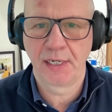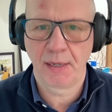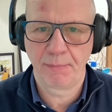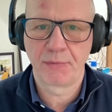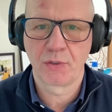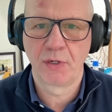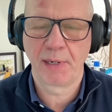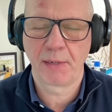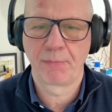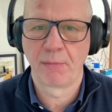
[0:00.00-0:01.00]
and I'm talking
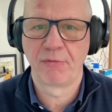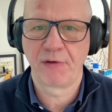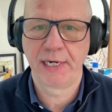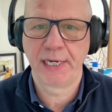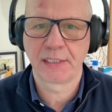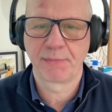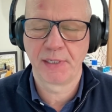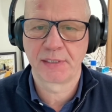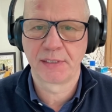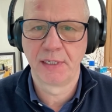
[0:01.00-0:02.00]
about a proper finance
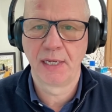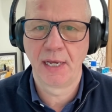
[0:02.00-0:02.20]
person,